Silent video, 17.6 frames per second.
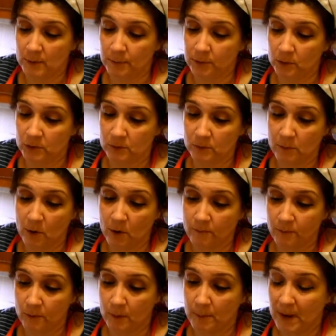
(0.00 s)
could put them
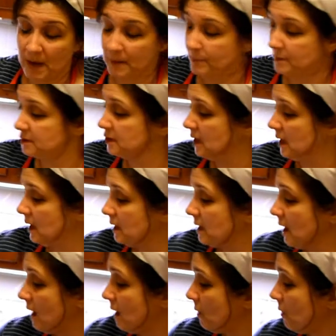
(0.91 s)
over a baked
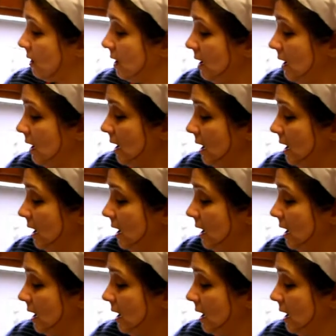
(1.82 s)
potato.